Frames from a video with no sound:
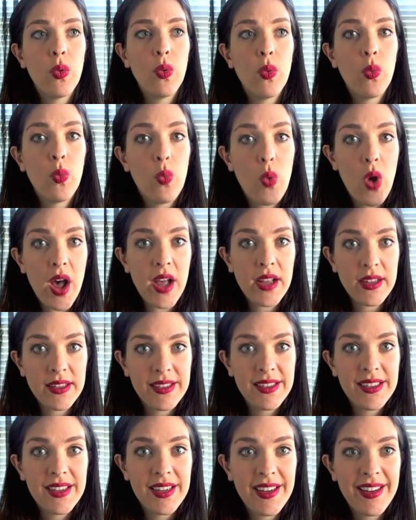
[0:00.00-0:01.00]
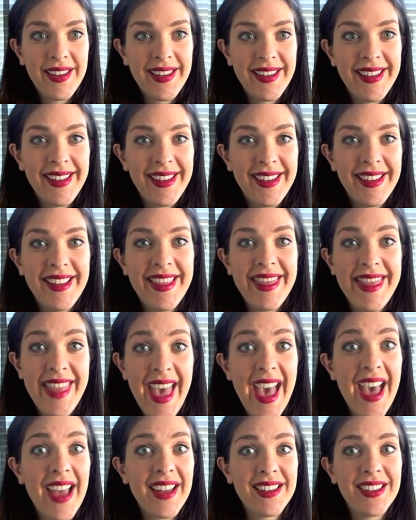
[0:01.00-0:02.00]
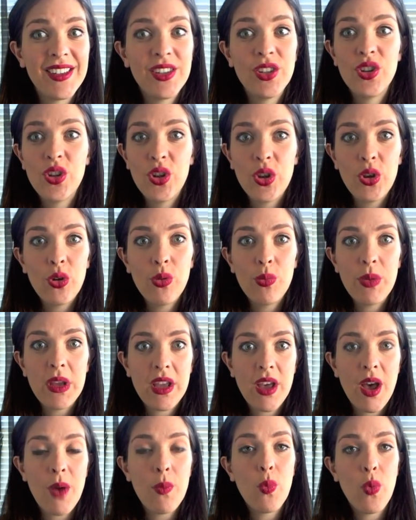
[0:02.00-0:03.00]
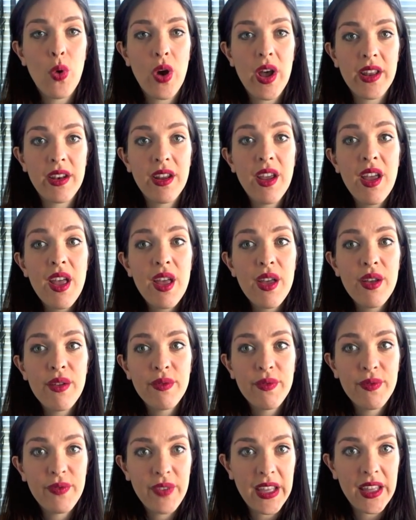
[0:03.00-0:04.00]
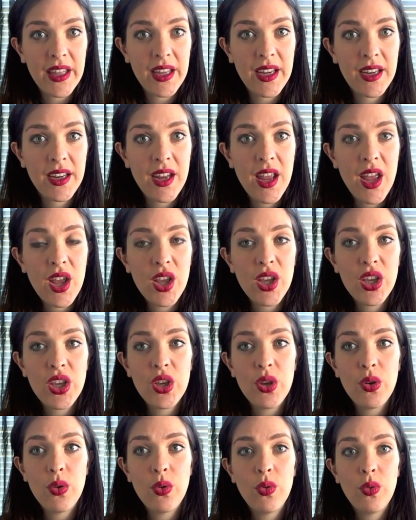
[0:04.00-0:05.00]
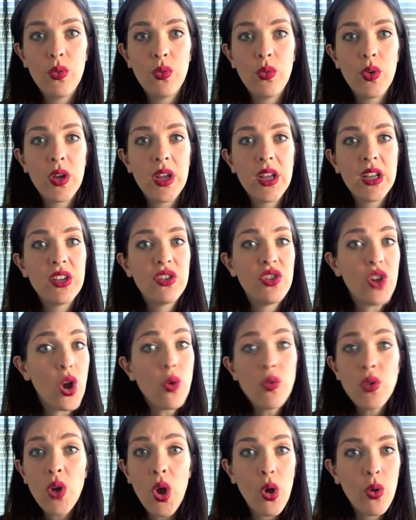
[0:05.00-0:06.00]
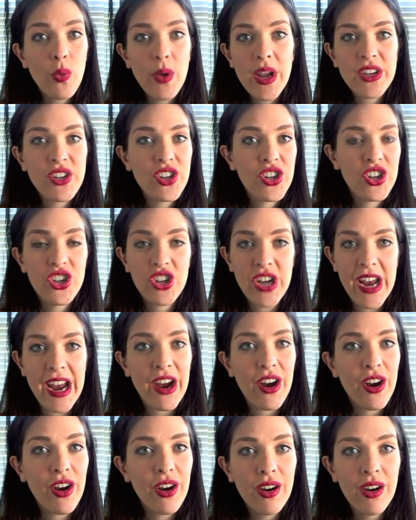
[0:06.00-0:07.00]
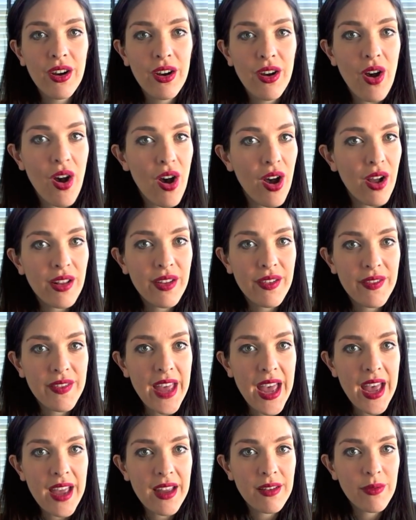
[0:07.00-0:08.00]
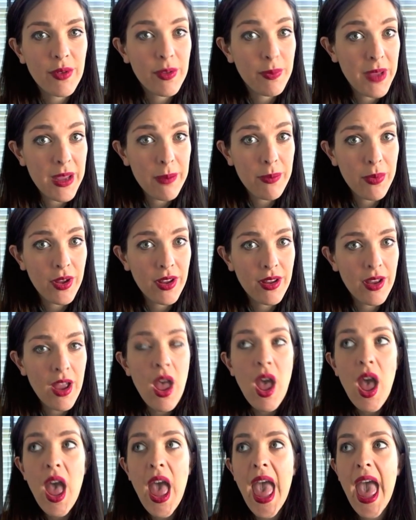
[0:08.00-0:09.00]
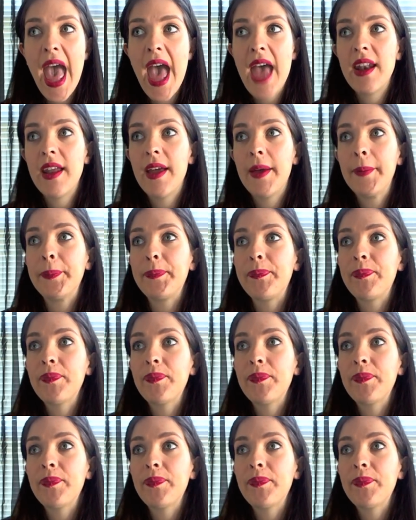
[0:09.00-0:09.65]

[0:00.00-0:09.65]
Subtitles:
want that to become one feeling. You don't always share all of that with people. And